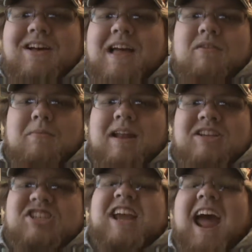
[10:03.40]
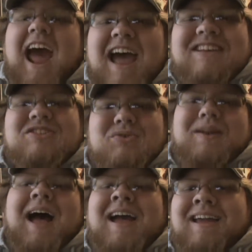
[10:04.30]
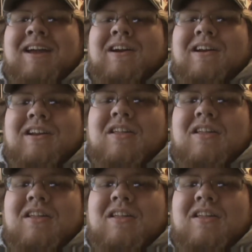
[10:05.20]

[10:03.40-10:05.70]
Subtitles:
everybody. She has to die here,